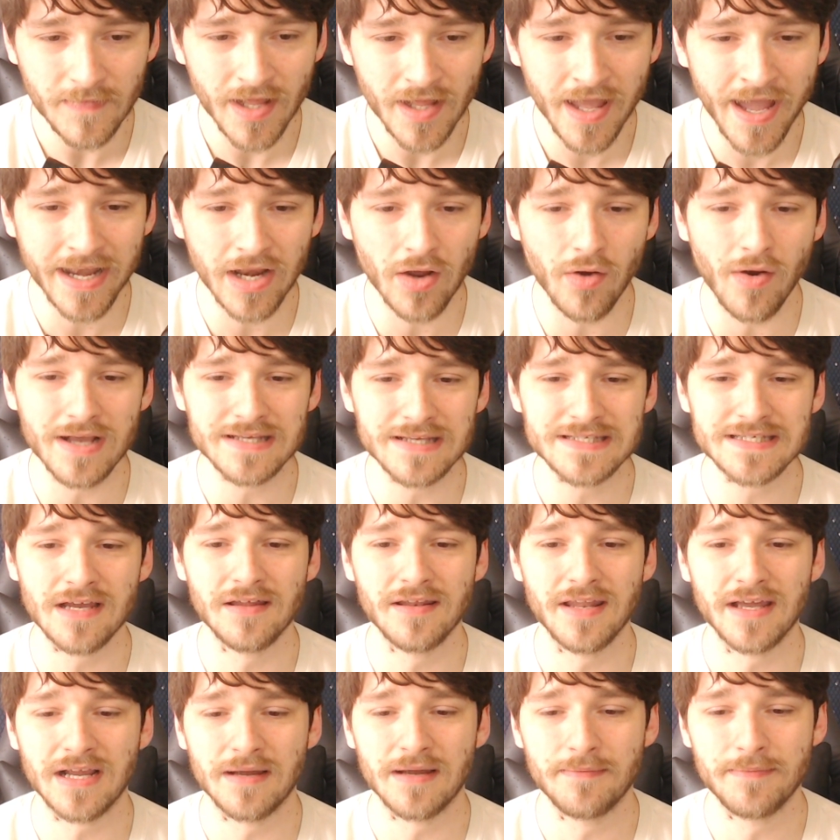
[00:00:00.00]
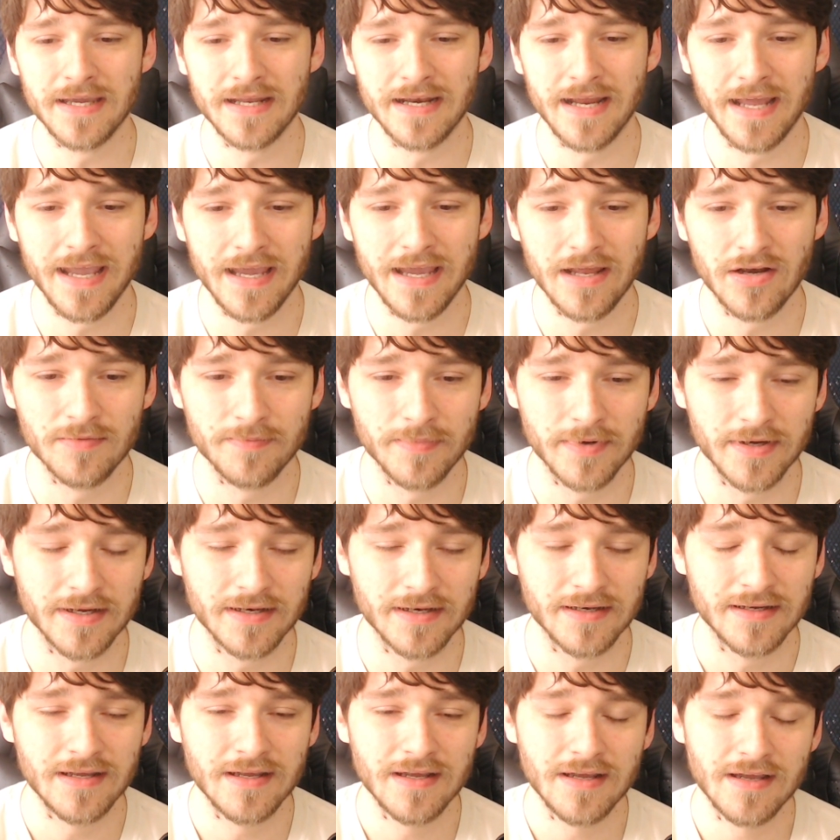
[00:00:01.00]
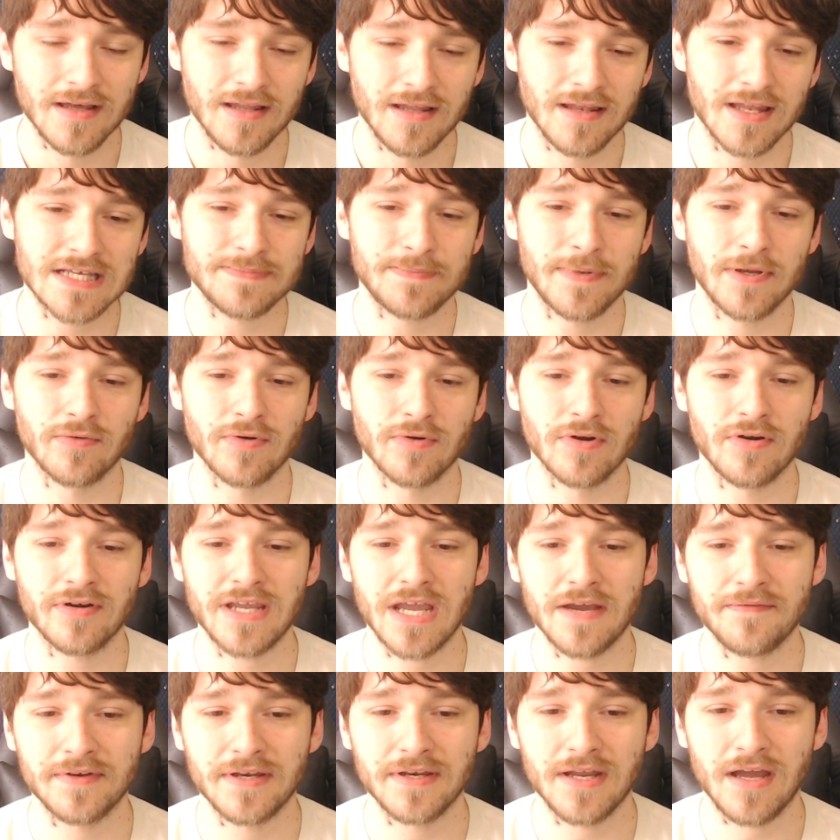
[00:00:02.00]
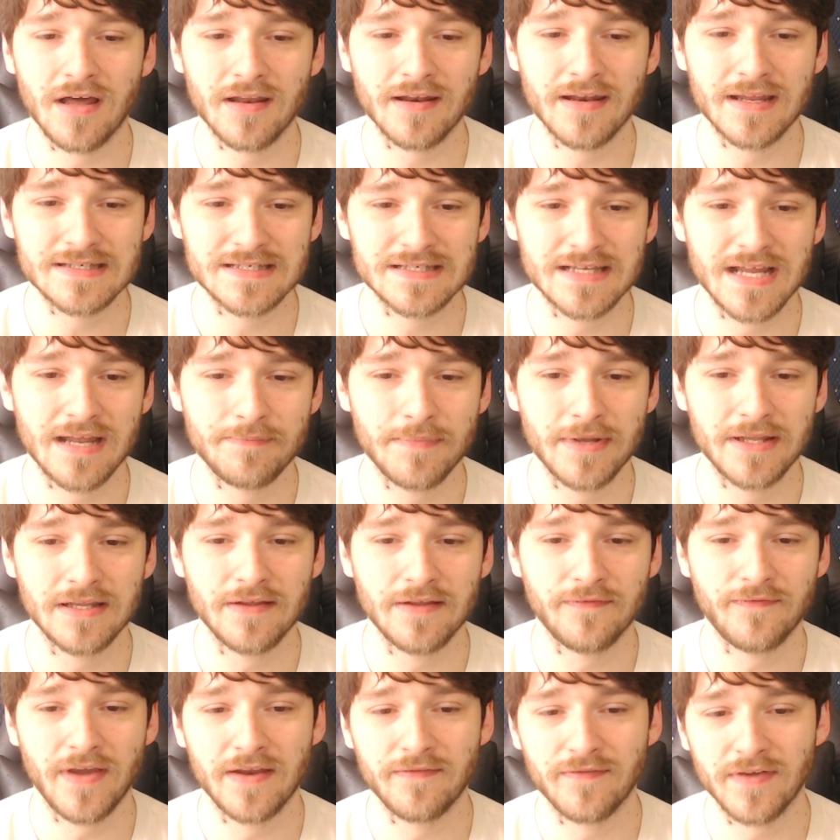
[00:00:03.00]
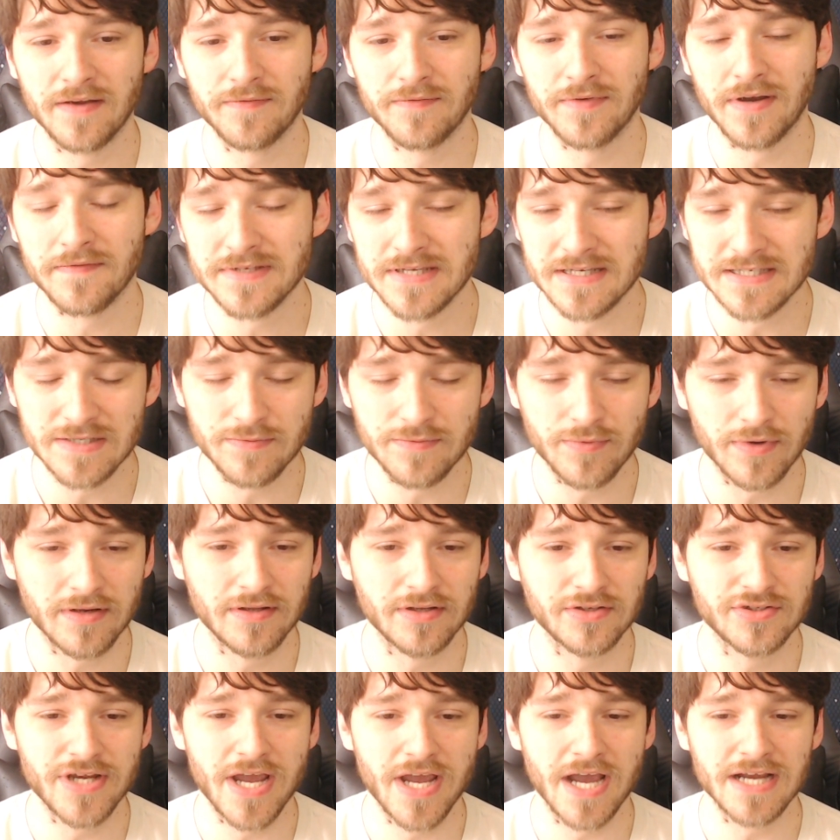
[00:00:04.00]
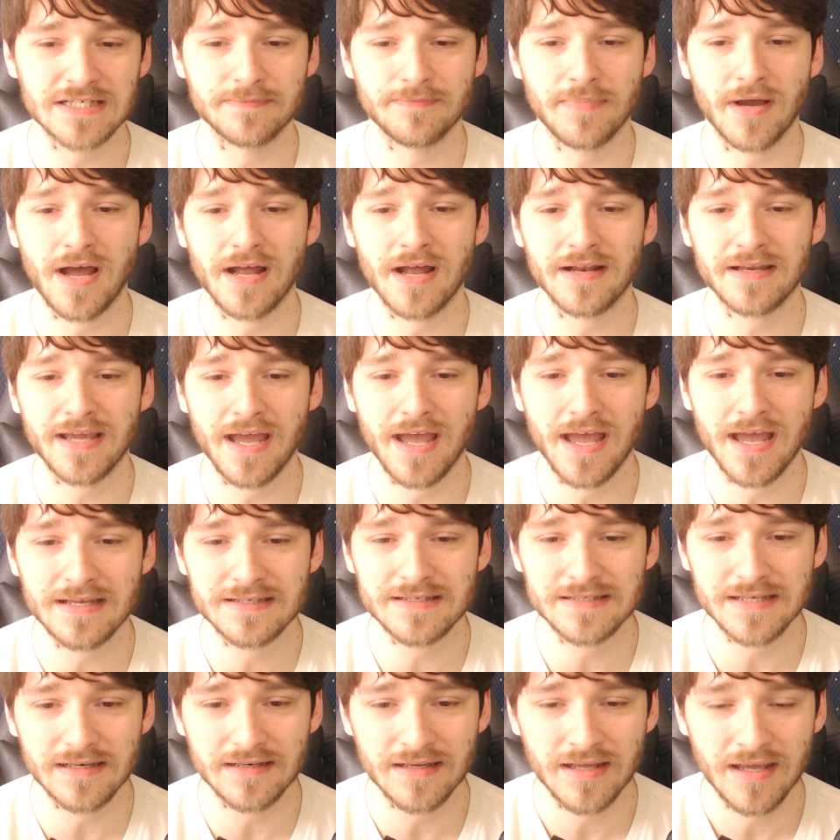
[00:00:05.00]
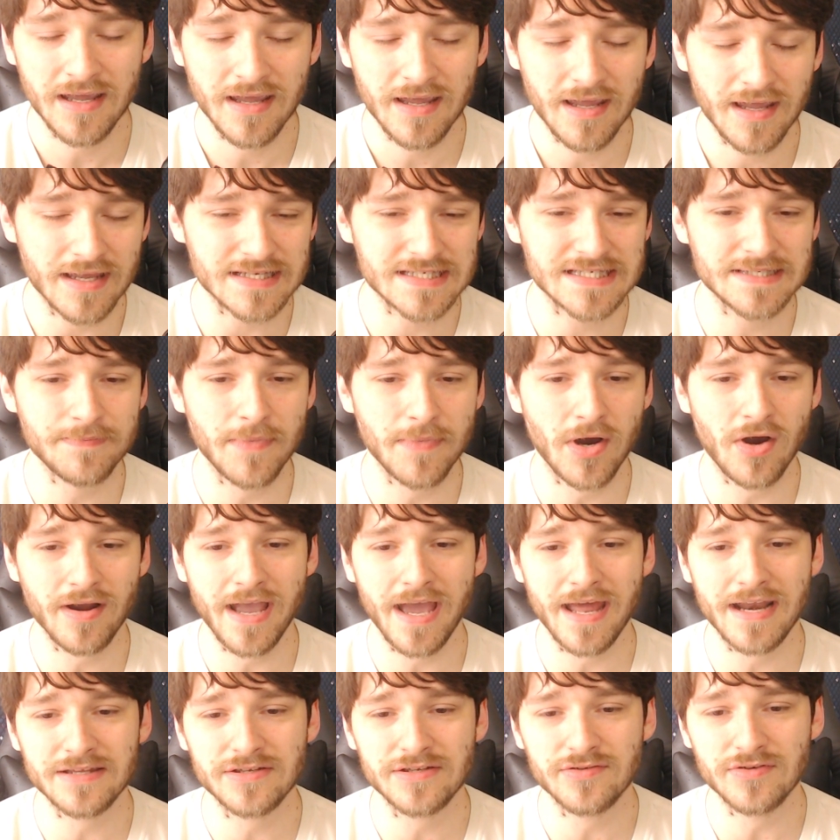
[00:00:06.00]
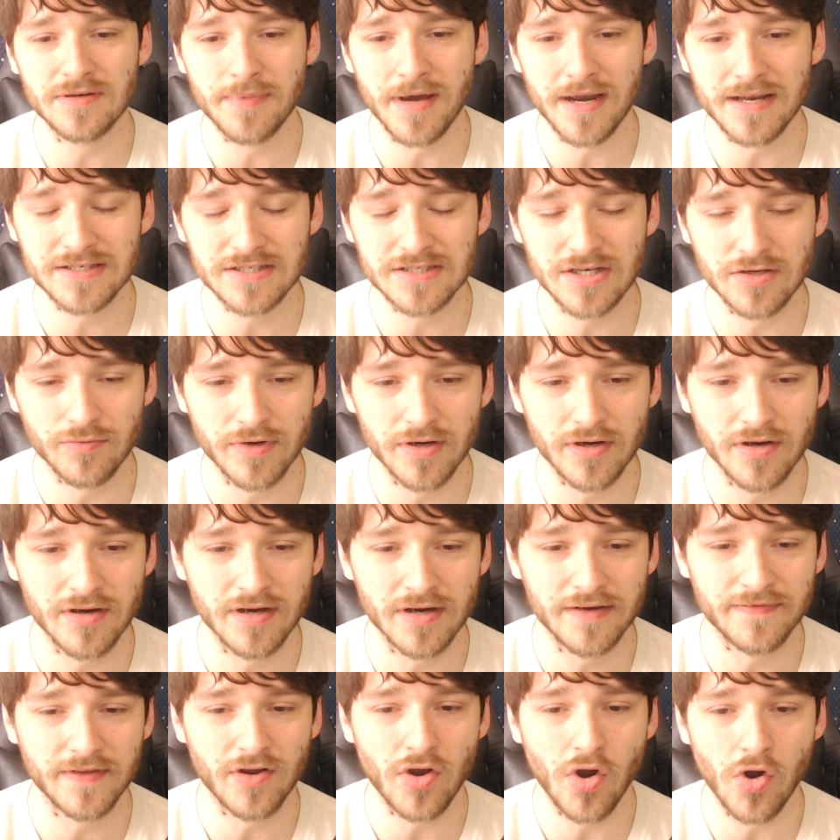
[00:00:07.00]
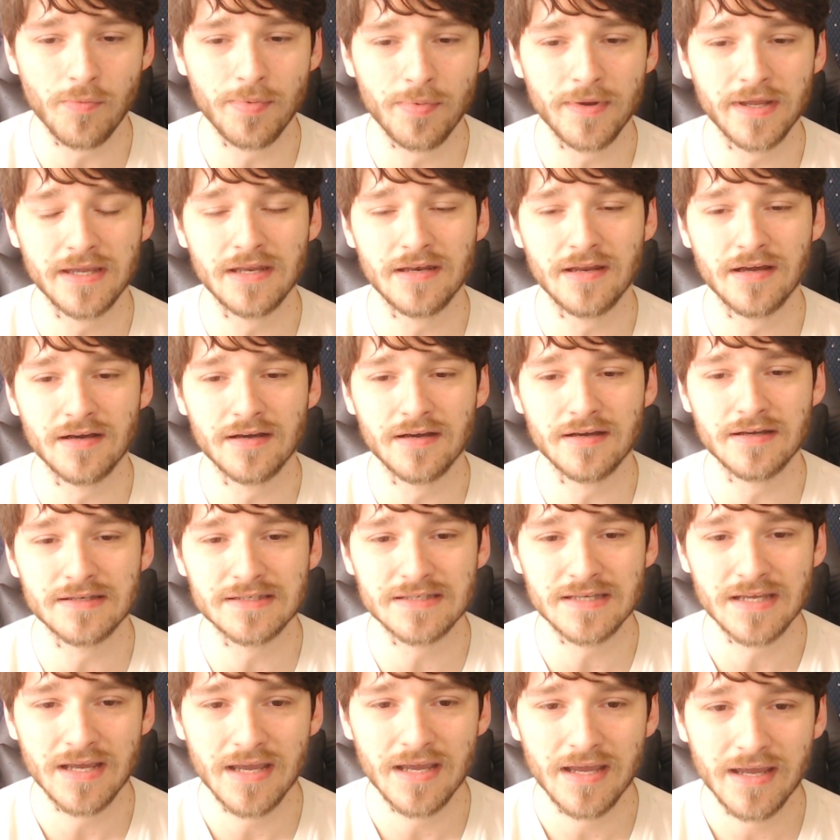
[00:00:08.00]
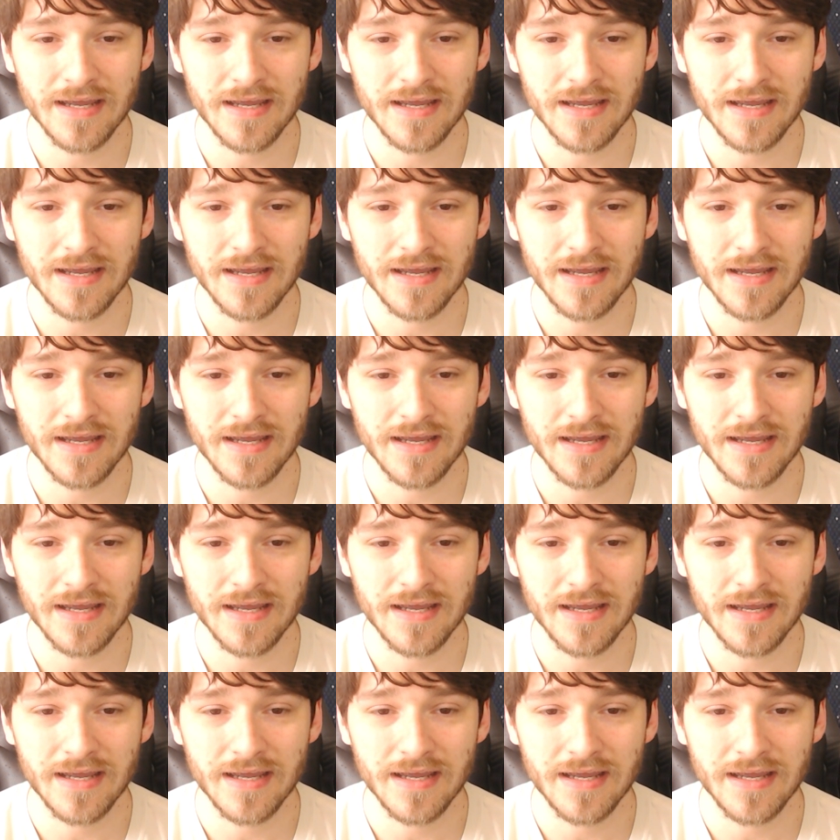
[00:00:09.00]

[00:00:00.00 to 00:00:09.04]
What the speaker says: I know I sound like I'm being a hater, but let's be real. Kevin Holland has not been the fan favorite ever since he went on the Jackson podcast, and his smug attitude about his career and the coping he does.